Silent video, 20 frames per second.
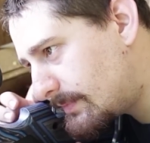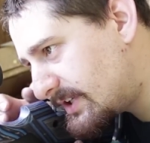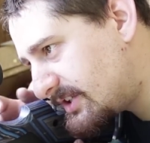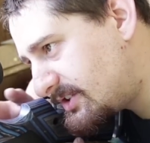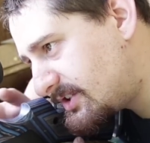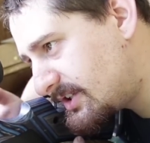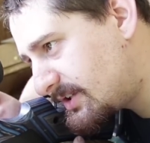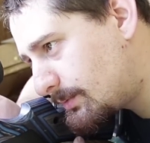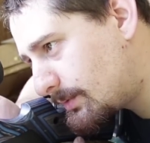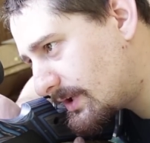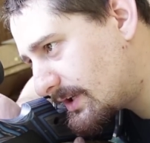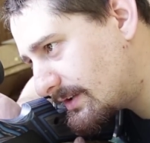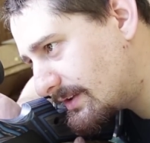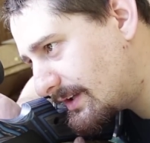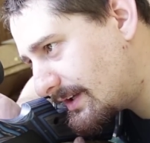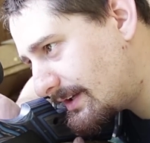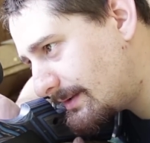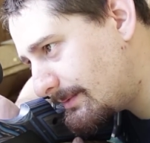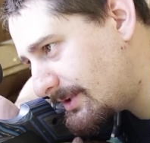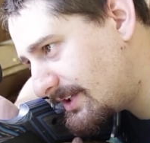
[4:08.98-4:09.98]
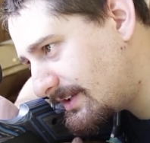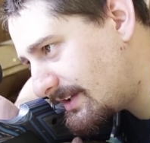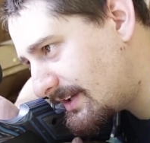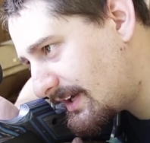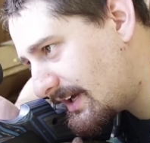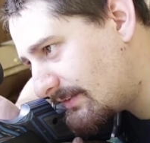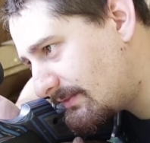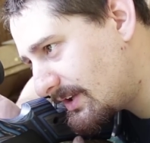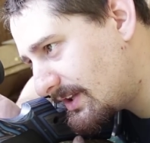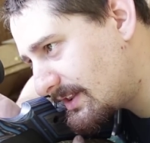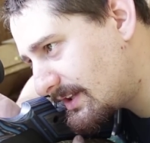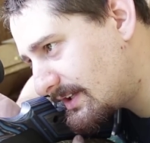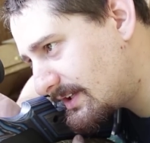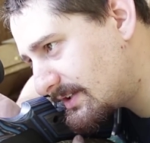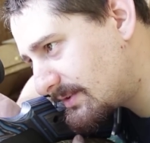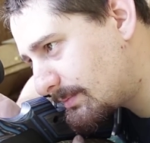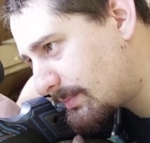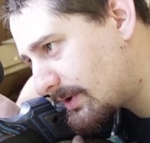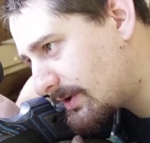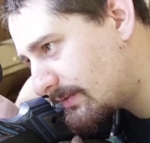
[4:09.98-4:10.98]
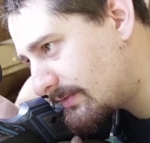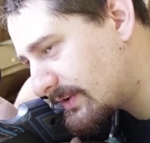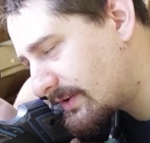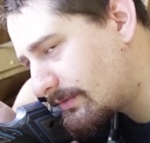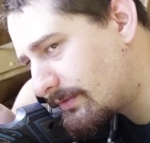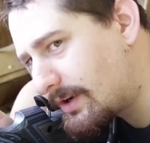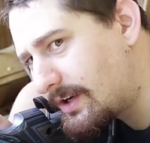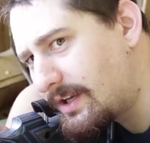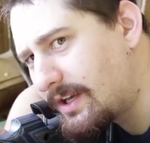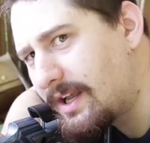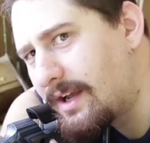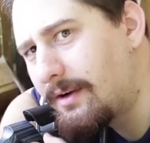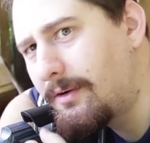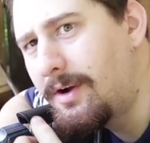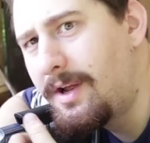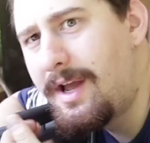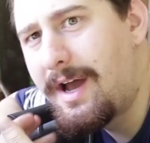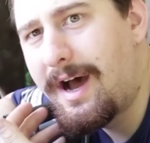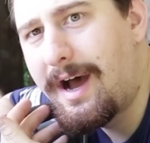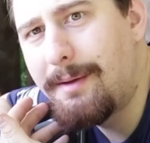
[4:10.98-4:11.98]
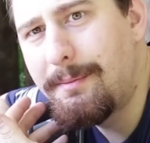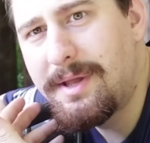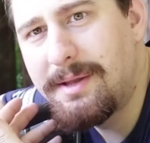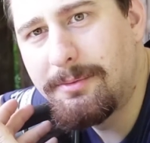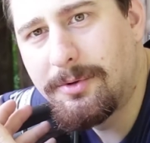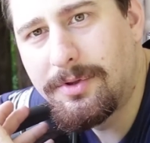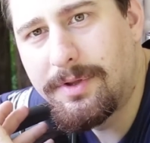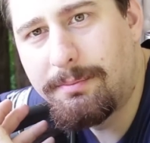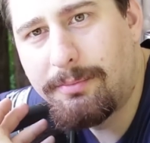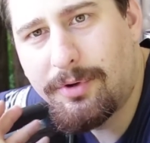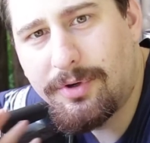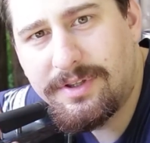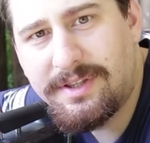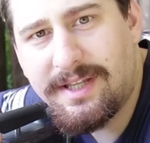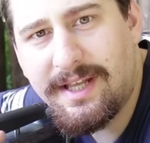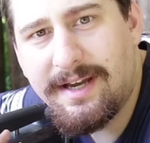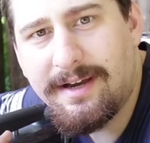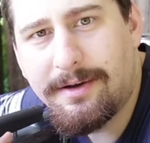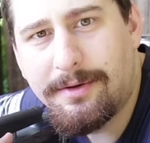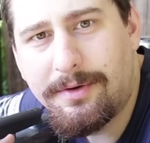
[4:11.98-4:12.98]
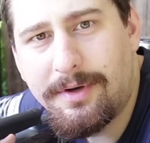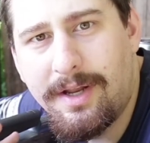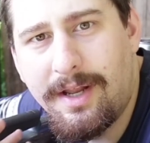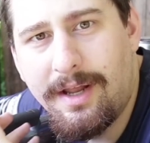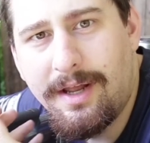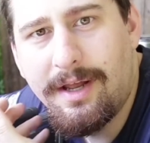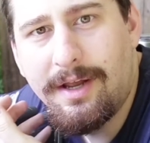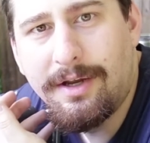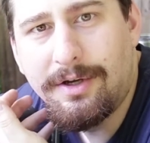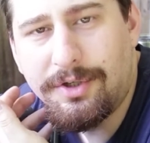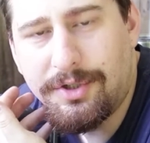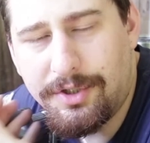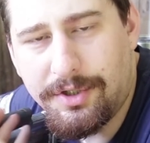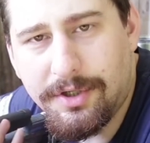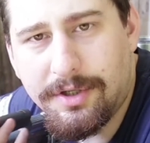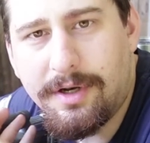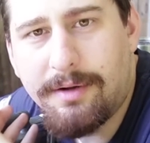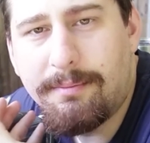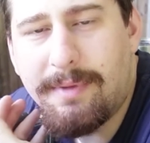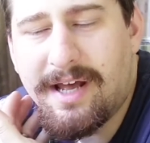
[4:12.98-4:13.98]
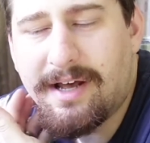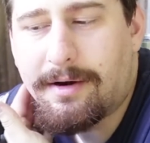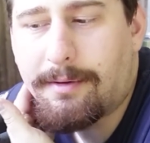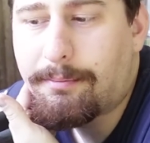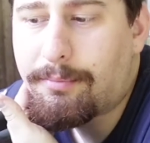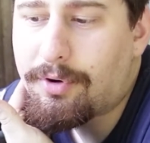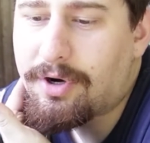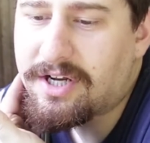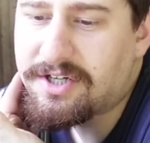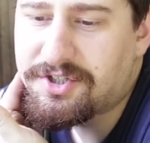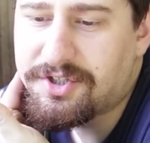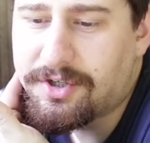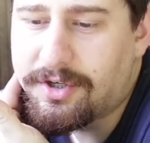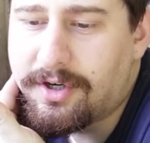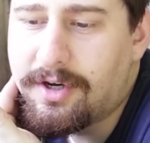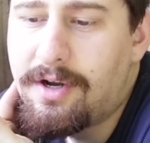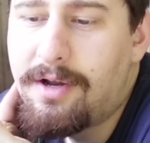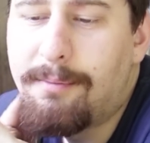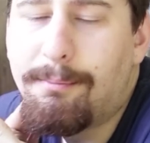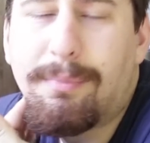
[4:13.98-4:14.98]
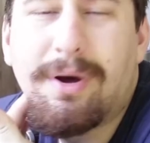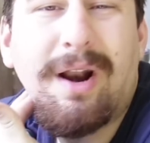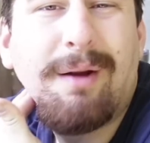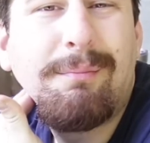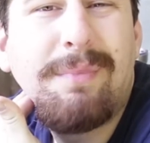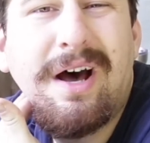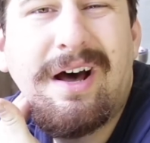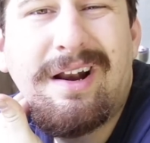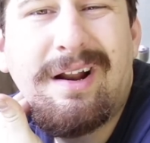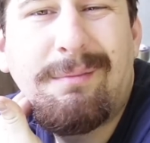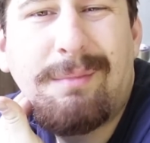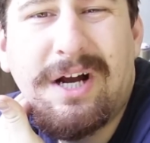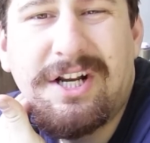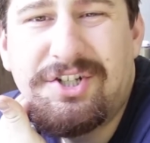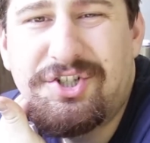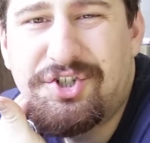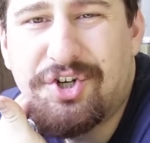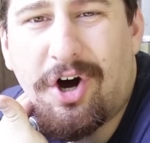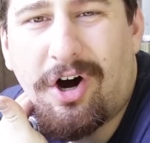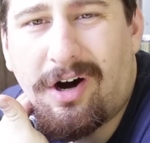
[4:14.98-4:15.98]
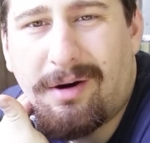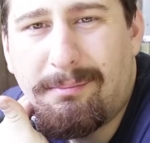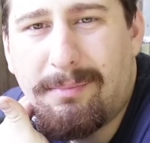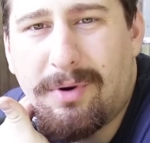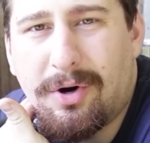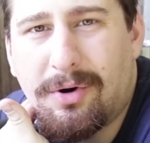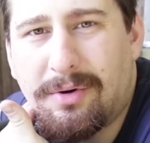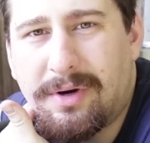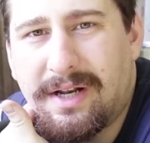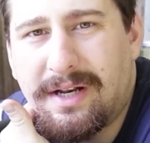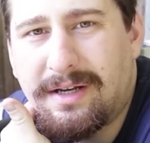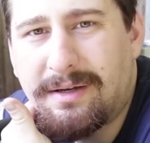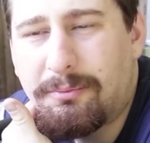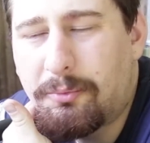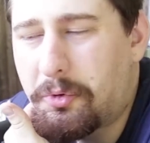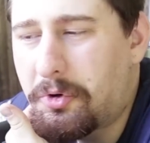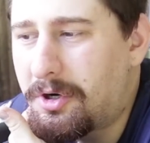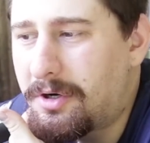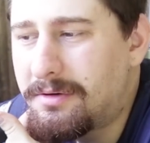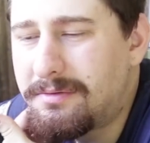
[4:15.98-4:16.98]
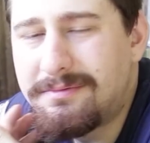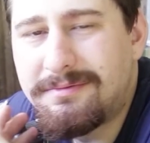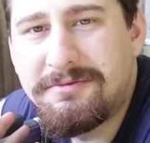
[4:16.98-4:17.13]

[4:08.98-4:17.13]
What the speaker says: cheek weld, I mean, everything is perfect right now. I'm able to put down good amount of pressure, but I'm not on my jawbone anymore.